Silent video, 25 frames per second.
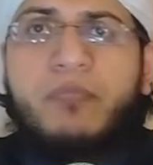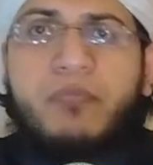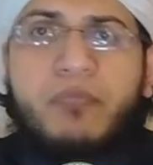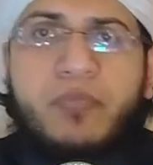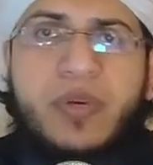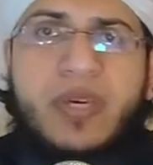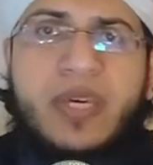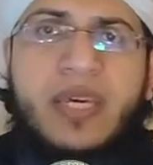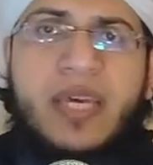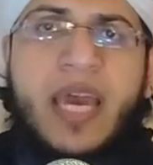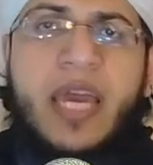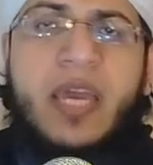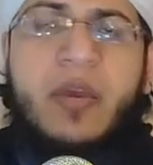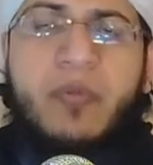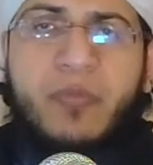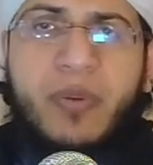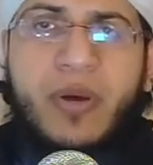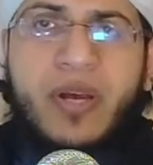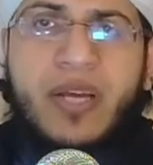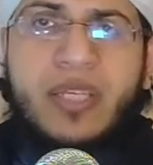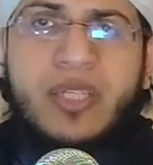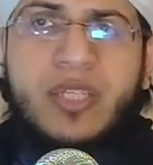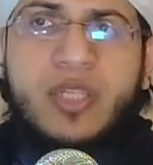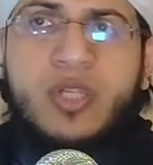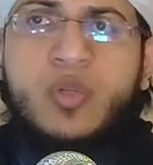Be a
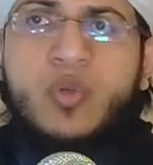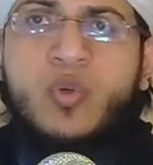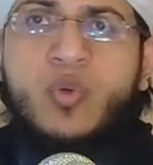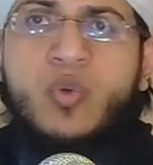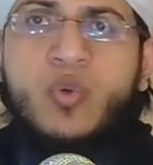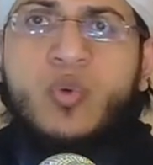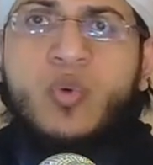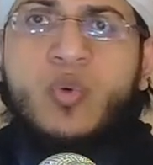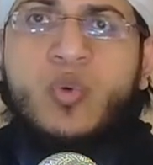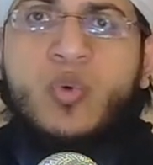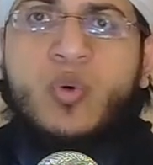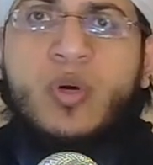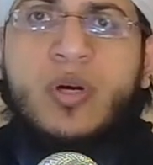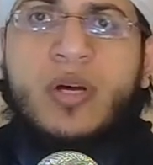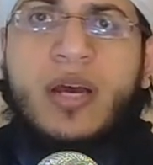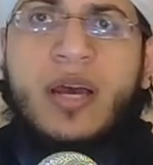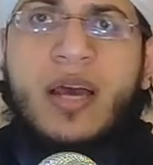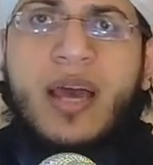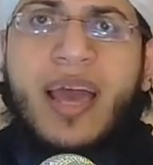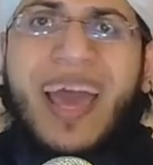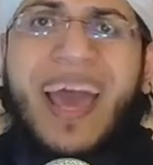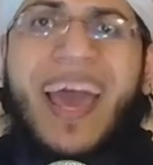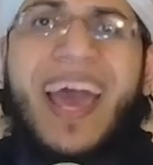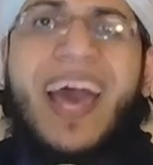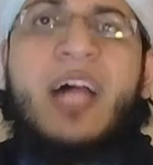person who
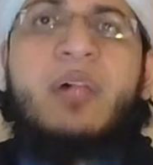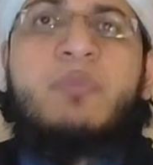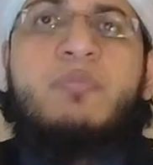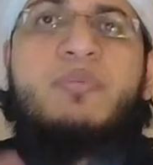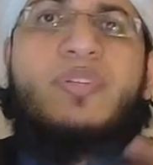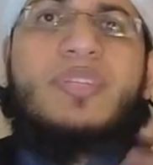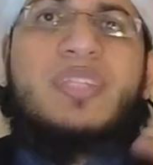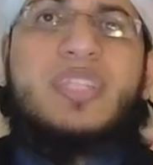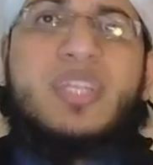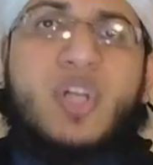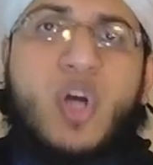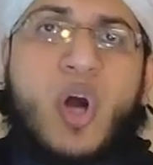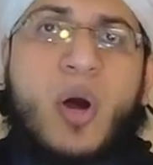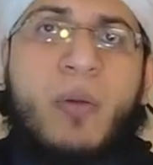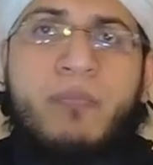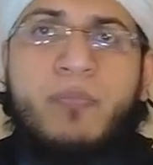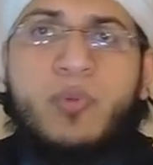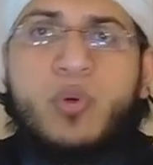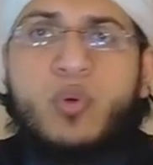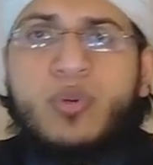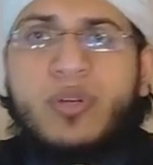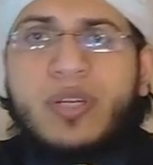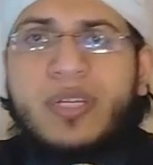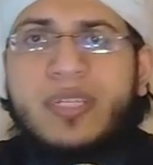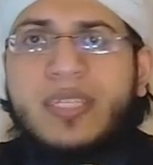helps the
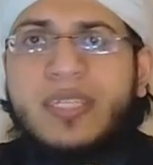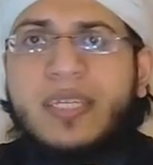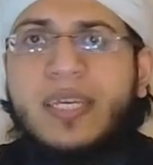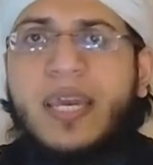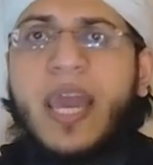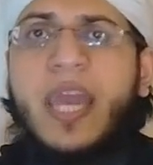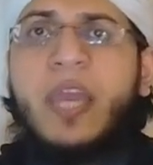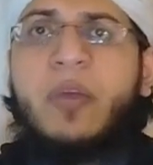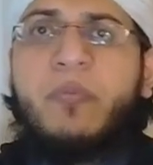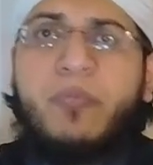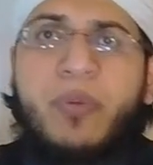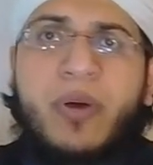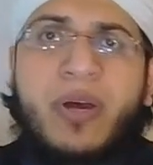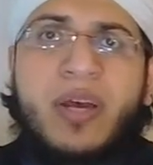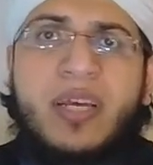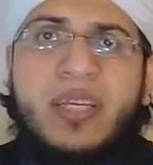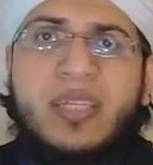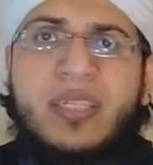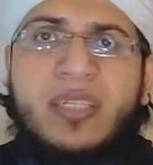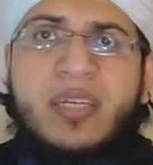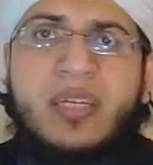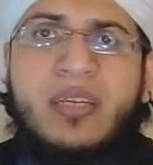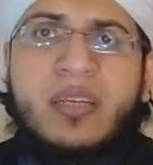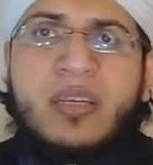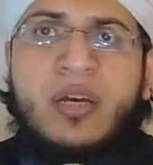community, a
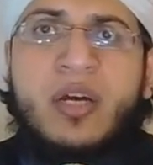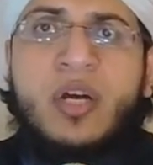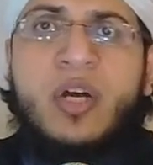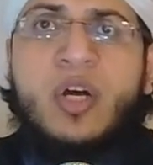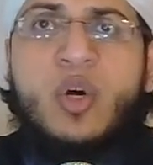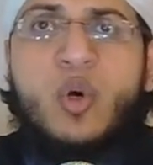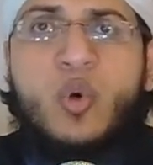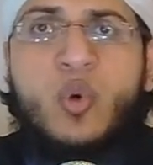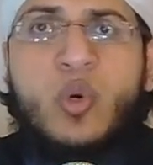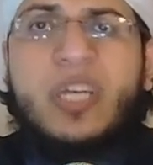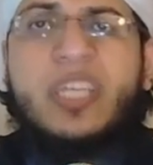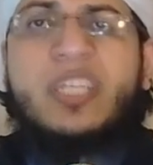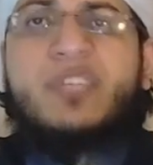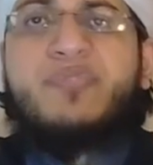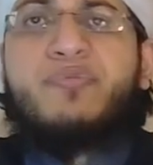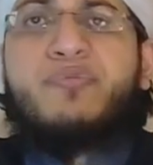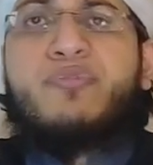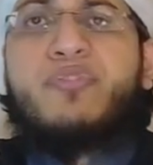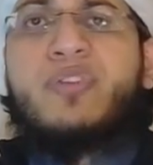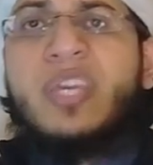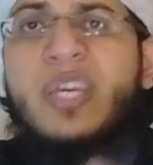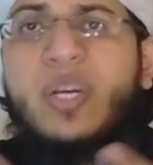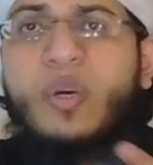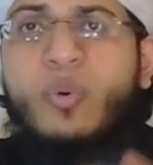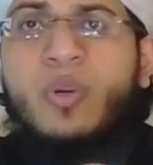person who is
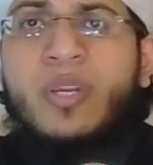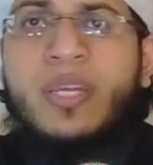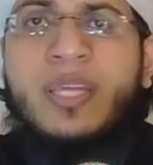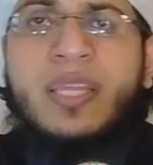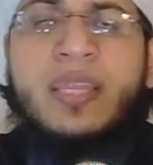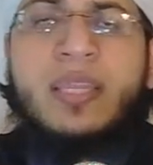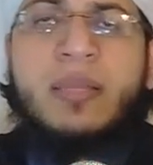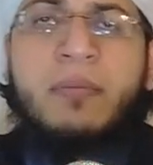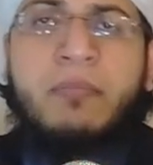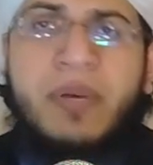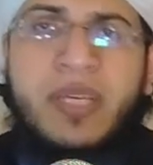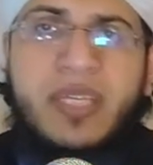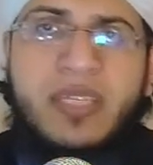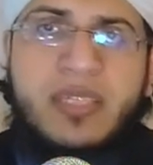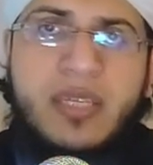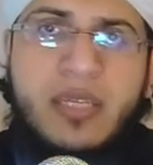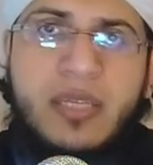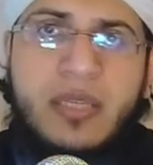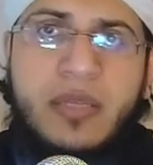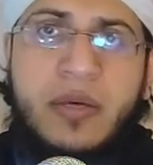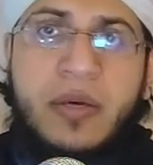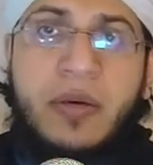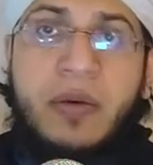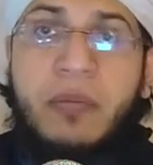frequent in the masjid.